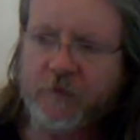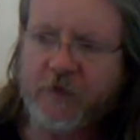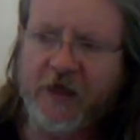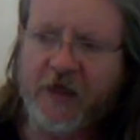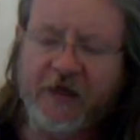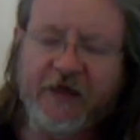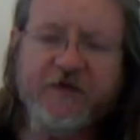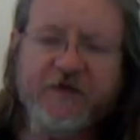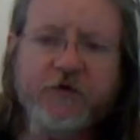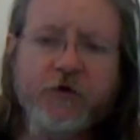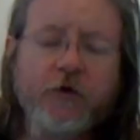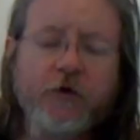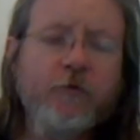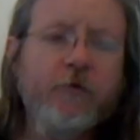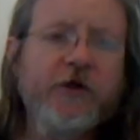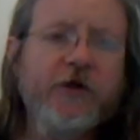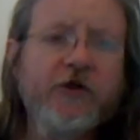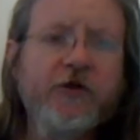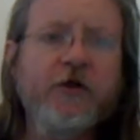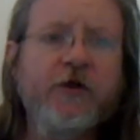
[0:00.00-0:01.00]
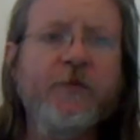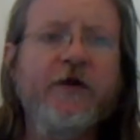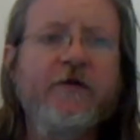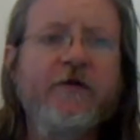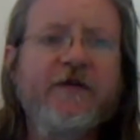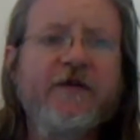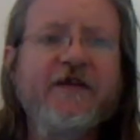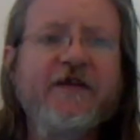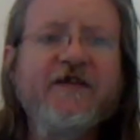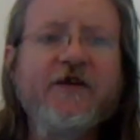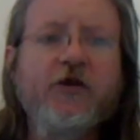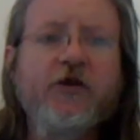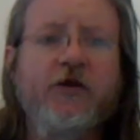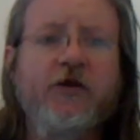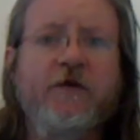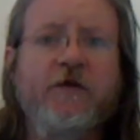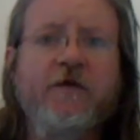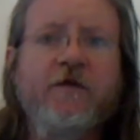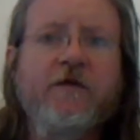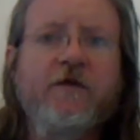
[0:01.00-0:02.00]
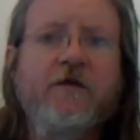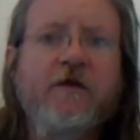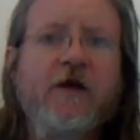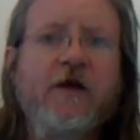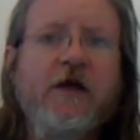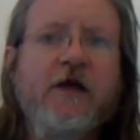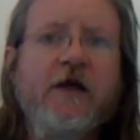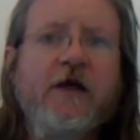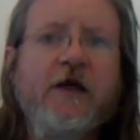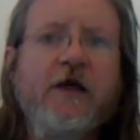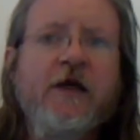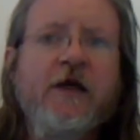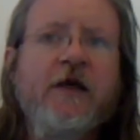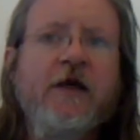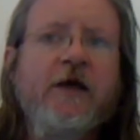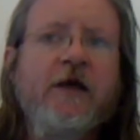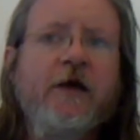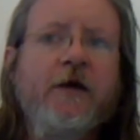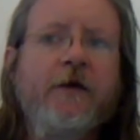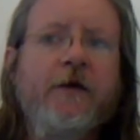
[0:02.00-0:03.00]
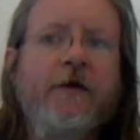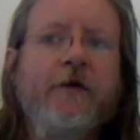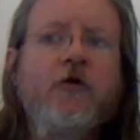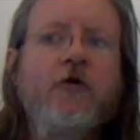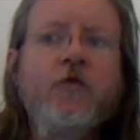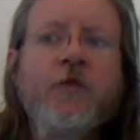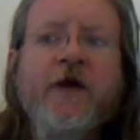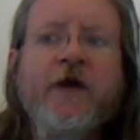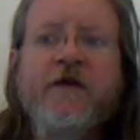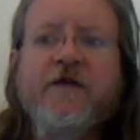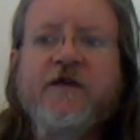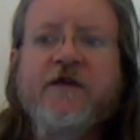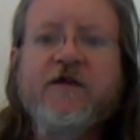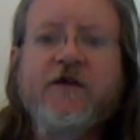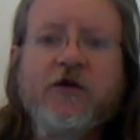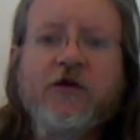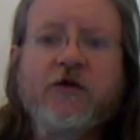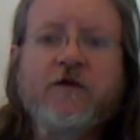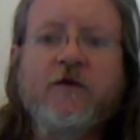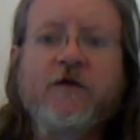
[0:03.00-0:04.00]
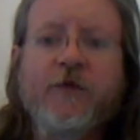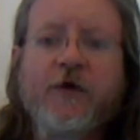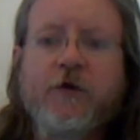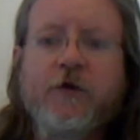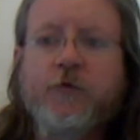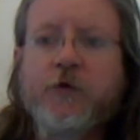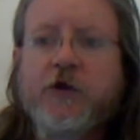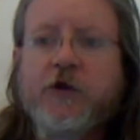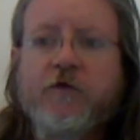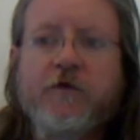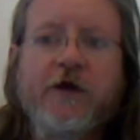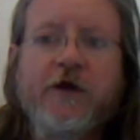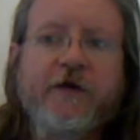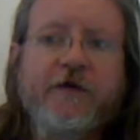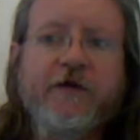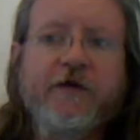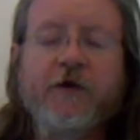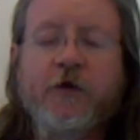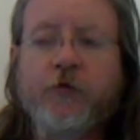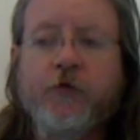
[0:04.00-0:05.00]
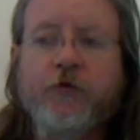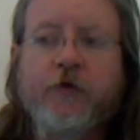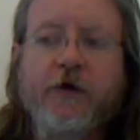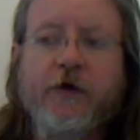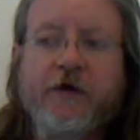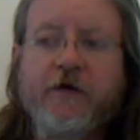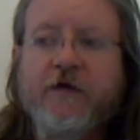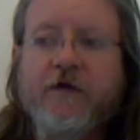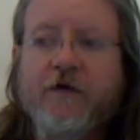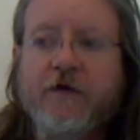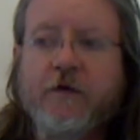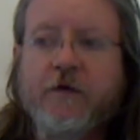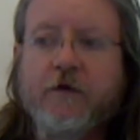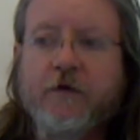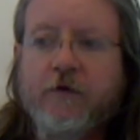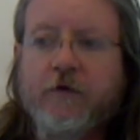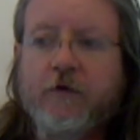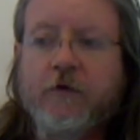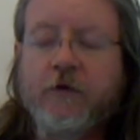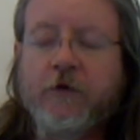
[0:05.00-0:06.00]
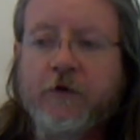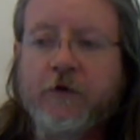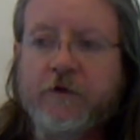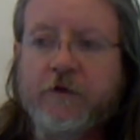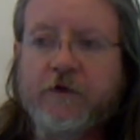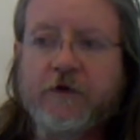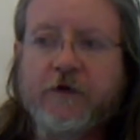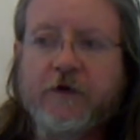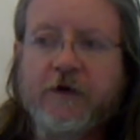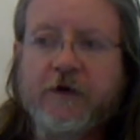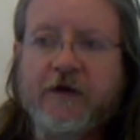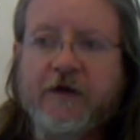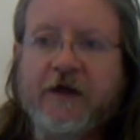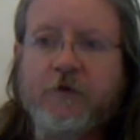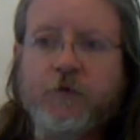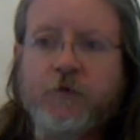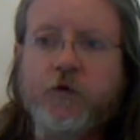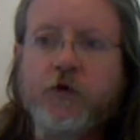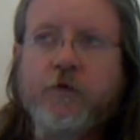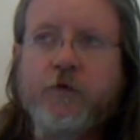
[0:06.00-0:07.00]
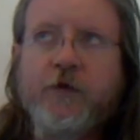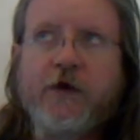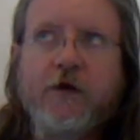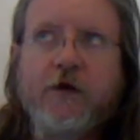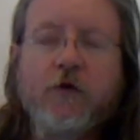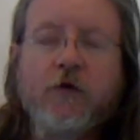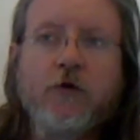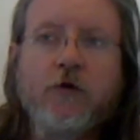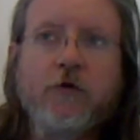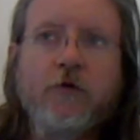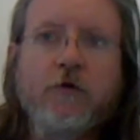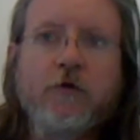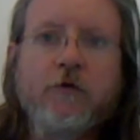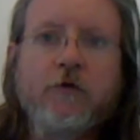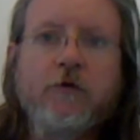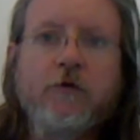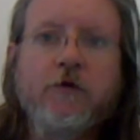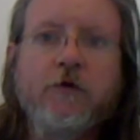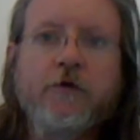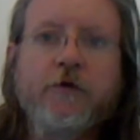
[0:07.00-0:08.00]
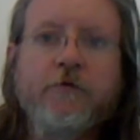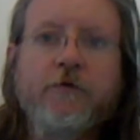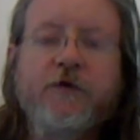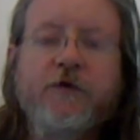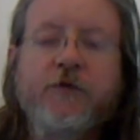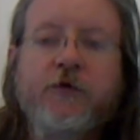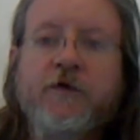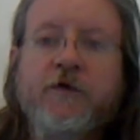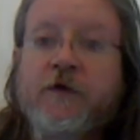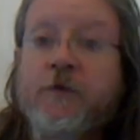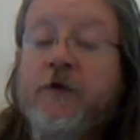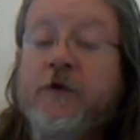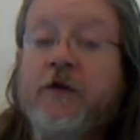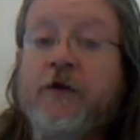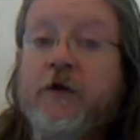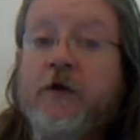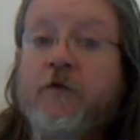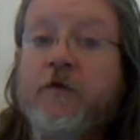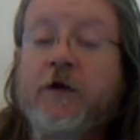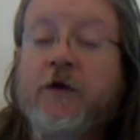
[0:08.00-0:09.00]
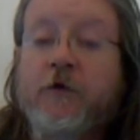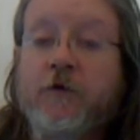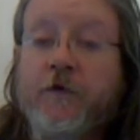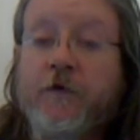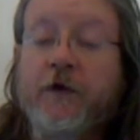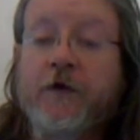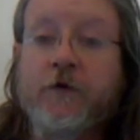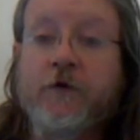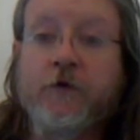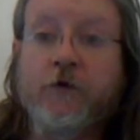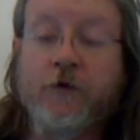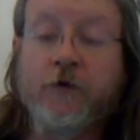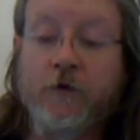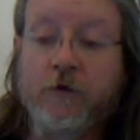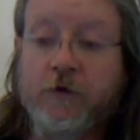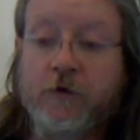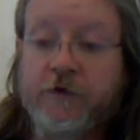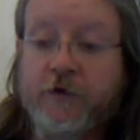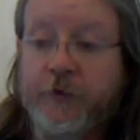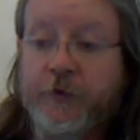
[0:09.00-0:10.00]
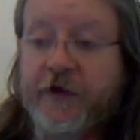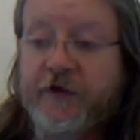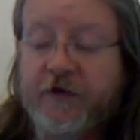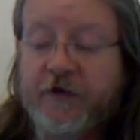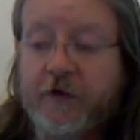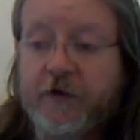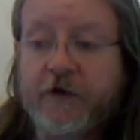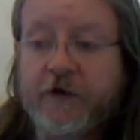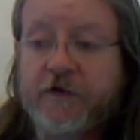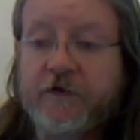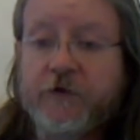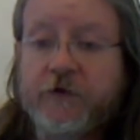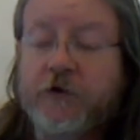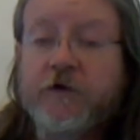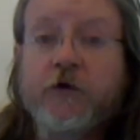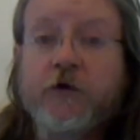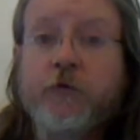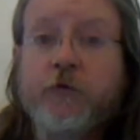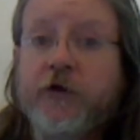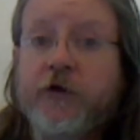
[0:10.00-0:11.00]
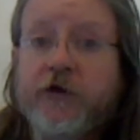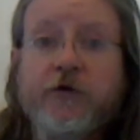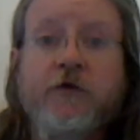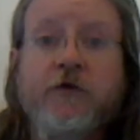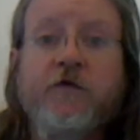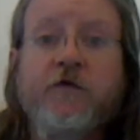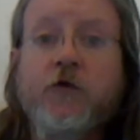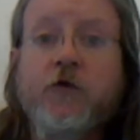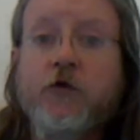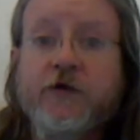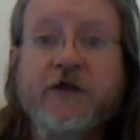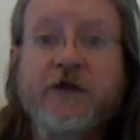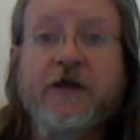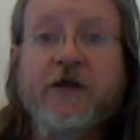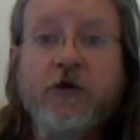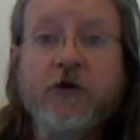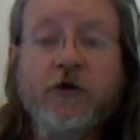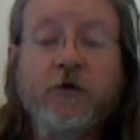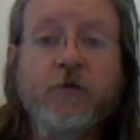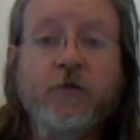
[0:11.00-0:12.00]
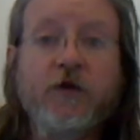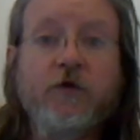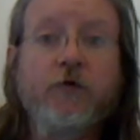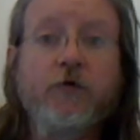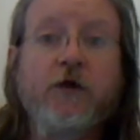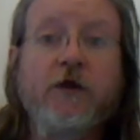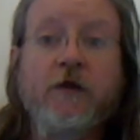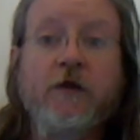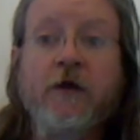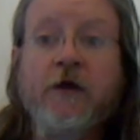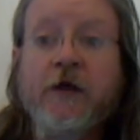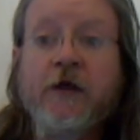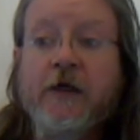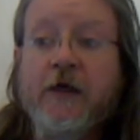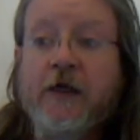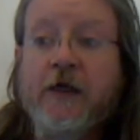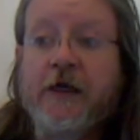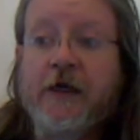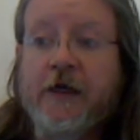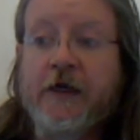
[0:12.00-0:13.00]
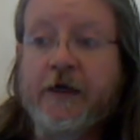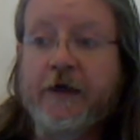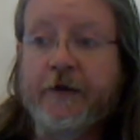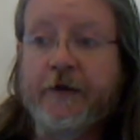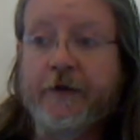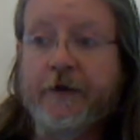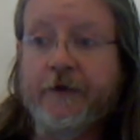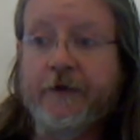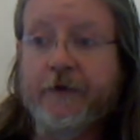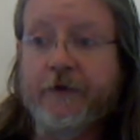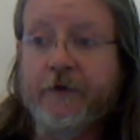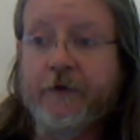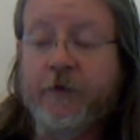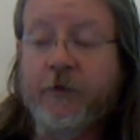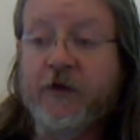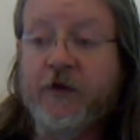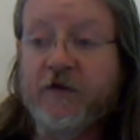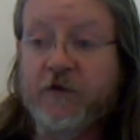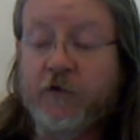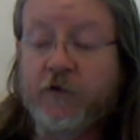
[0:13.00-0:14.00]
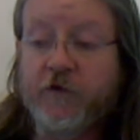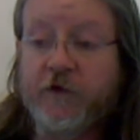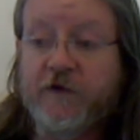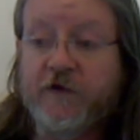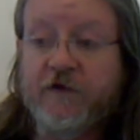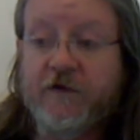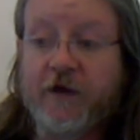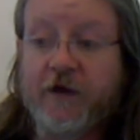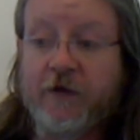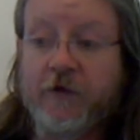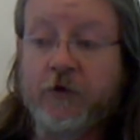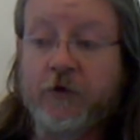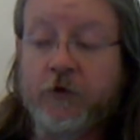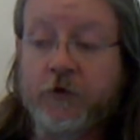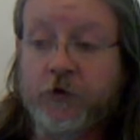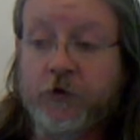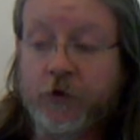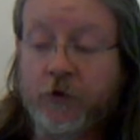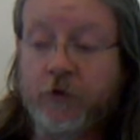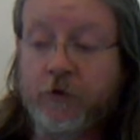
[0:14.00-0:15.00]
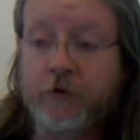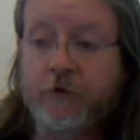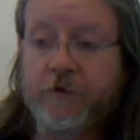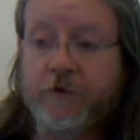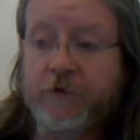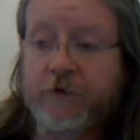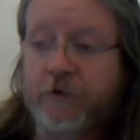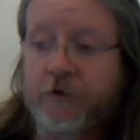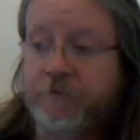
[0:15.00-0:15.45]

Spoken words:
As to your question about decisions, who makes decisions about which flights can operate or not, that would be all the responsibility of air traffic control. So basically it's just a question of coordination between the Met Office and the controllers.